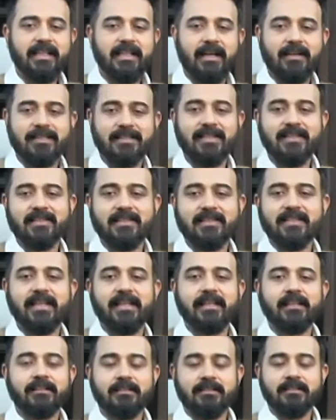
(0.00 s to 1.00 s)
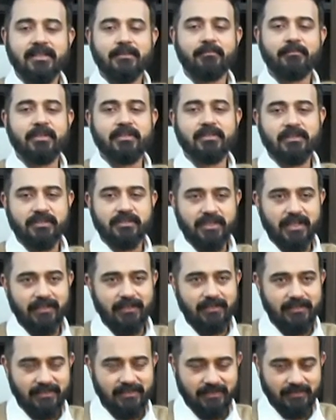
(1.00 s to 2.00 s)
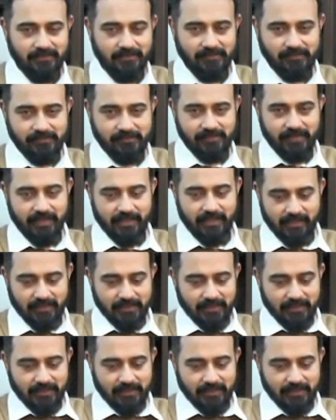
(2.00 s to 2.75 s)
assisting some research analyst, right?